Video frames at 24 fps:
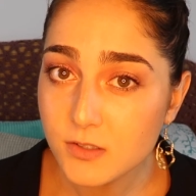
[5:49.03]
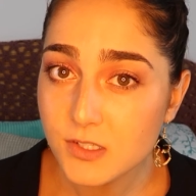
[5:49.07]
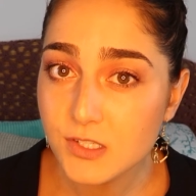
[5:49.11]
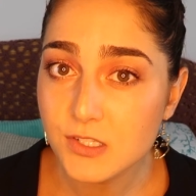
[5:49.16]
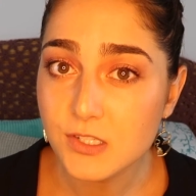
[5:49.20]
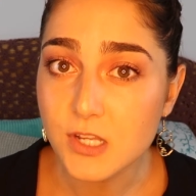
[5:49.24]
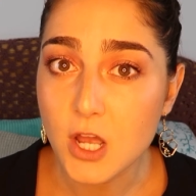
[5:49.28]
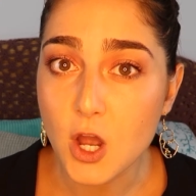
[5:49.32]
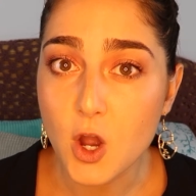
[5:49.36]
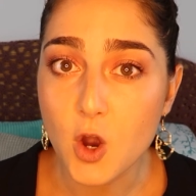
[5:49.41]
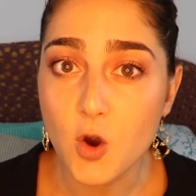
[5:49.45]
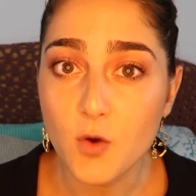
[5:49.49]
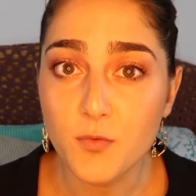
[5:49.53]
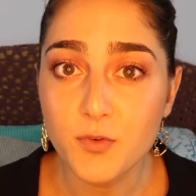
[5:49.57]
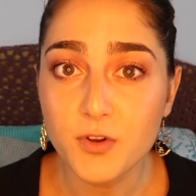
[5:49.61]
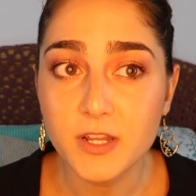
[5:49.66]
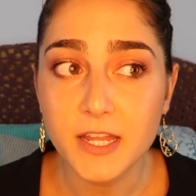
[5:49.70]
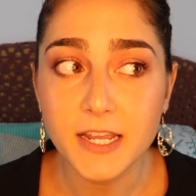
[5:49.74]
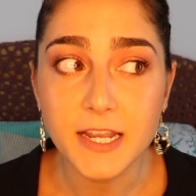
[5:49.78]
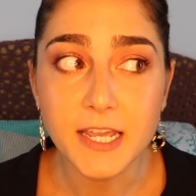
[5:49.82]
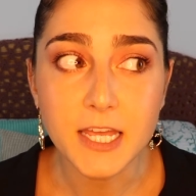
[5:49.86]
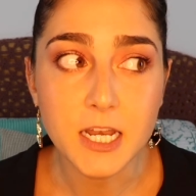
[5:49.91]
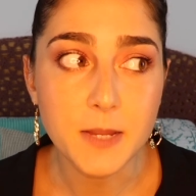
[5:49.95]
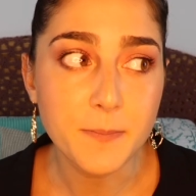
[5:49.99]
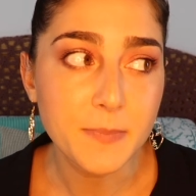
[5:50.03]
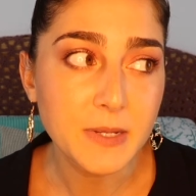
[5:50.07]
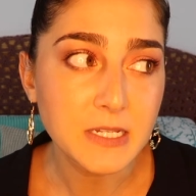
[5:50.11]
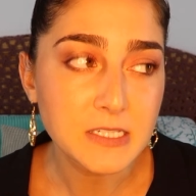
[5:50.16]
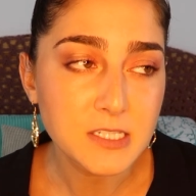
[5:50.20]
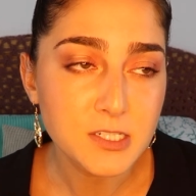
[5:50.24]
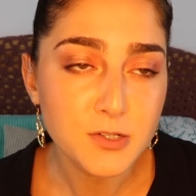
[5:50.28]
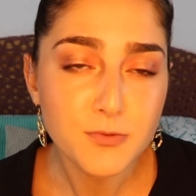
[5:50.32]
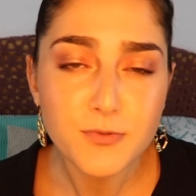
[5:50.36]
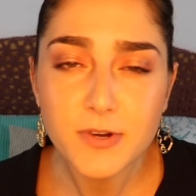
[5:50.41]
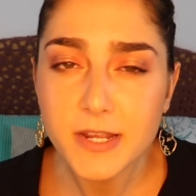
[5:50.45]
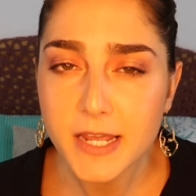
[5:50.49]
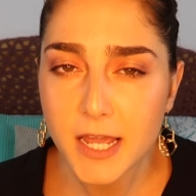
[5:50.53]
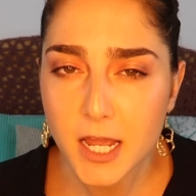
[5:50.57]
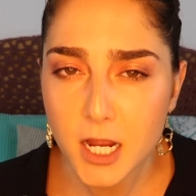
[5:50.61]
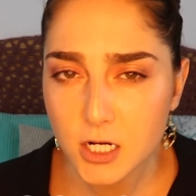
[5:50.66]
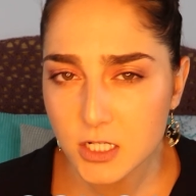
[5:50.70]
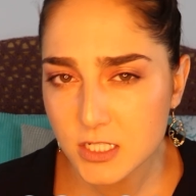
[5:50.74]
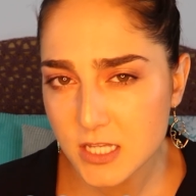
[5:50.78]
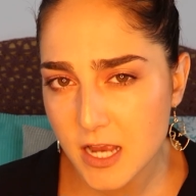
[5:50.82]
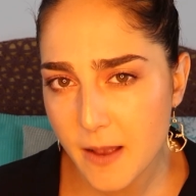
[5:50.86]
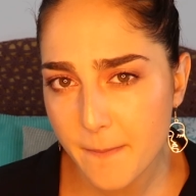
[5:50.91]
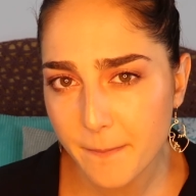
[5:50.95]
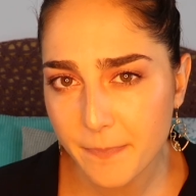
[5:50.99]
So if you're like in a pizzeria
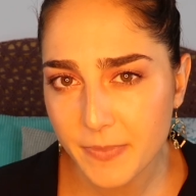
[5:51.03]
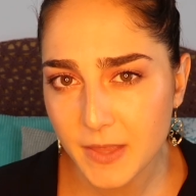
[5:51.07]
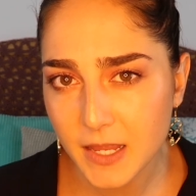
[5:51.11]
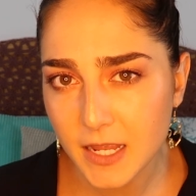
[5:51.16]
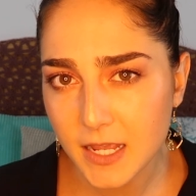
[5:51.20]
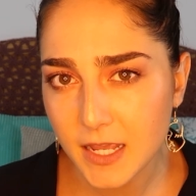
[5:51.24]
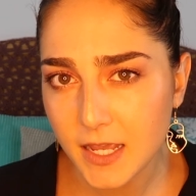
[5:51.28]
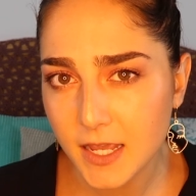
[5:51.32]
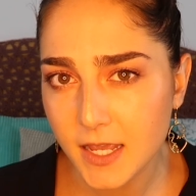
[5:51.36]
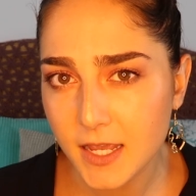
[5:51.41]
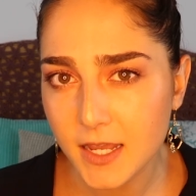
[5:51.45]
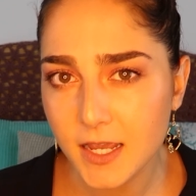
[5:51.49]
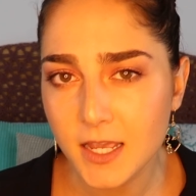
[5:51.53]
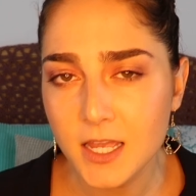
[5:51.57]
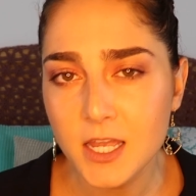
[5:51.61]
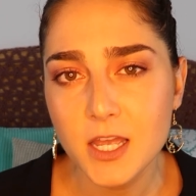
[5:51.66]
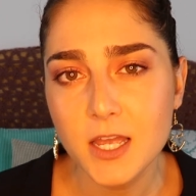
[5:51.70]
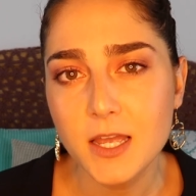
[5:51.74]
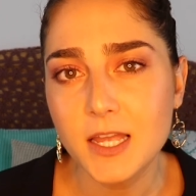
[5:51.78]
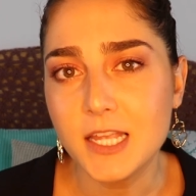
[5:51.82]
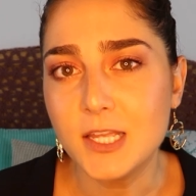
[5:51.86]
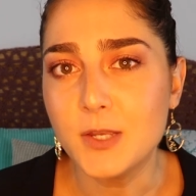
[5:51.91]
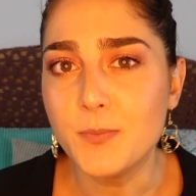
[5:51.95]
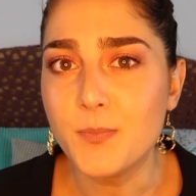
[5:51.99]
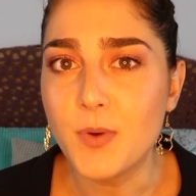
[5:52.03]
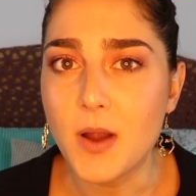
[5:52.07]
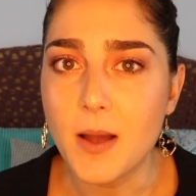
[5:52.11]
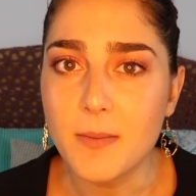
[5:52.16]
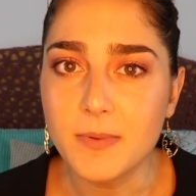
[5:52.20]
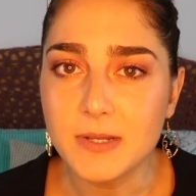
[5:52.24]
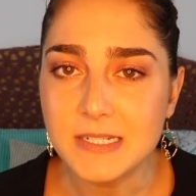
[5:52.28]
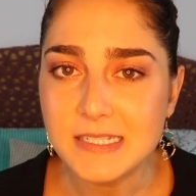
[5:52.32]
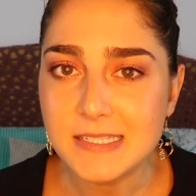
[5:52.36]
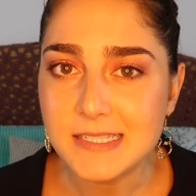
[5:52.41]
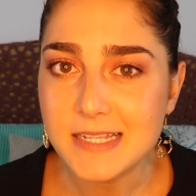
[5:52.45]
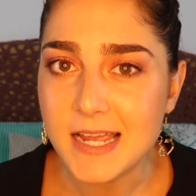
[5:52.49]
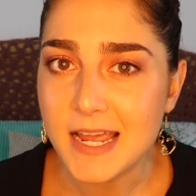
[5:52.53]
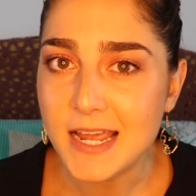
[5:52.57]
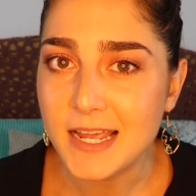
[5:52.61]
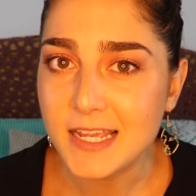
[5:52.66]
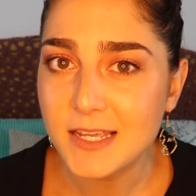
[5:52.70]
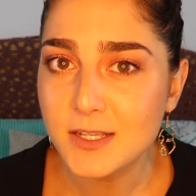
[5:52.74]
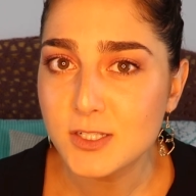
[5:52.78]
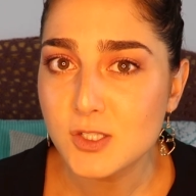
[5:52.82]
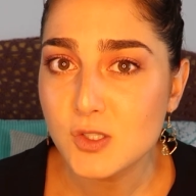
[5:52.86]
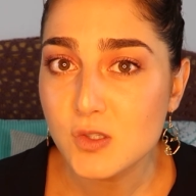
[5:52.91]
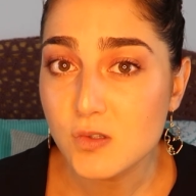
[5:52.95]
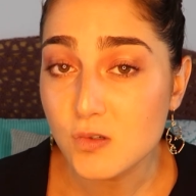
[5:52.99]
or something, you'd probably
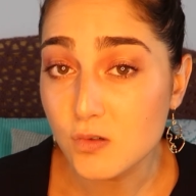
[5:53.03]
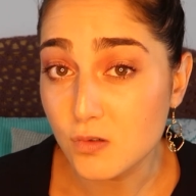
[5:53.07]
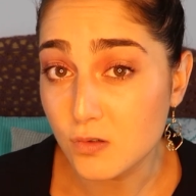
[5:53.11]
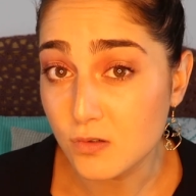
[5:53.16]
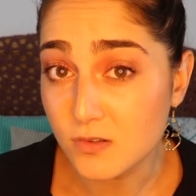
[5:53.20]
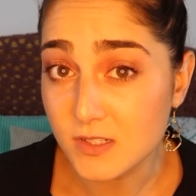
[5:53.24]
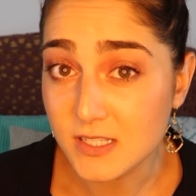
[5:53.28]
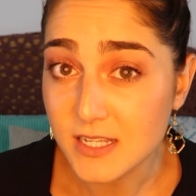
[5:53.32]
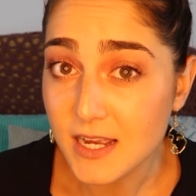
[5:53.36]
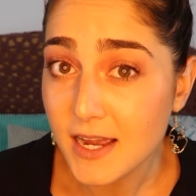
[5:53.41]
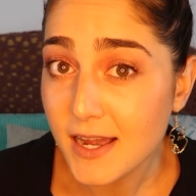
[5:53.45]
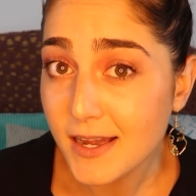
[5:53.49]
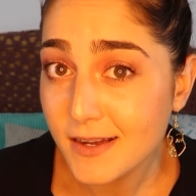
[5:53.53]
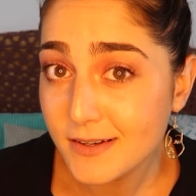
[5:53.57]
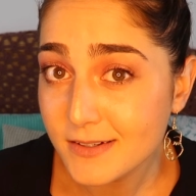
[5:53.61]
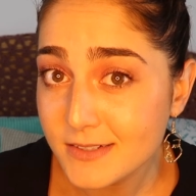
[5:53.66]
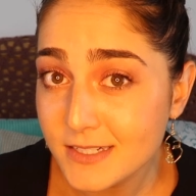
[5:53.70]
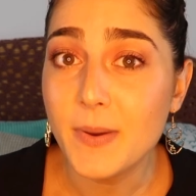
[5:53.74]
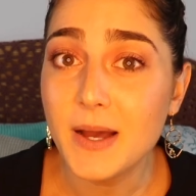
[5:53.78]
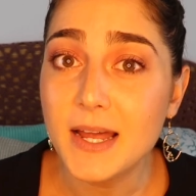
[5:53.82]
say scusa.